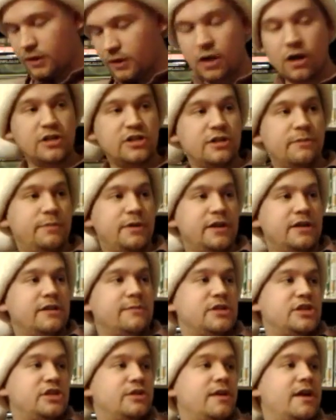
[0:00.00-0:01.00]
Also picked
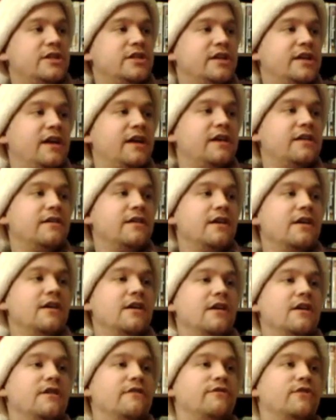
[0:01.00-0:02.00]
up a strategy guide
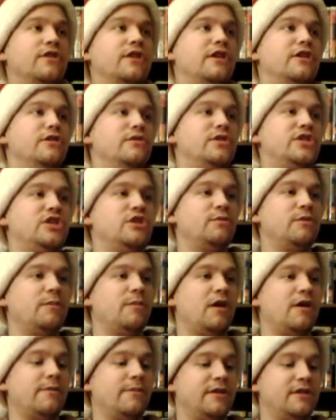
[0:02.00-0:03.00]
for the new Super
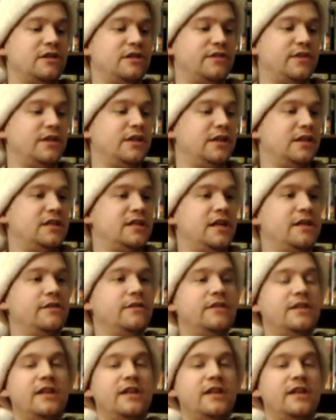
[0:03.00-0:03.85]
Mario Brothers for the Nintendo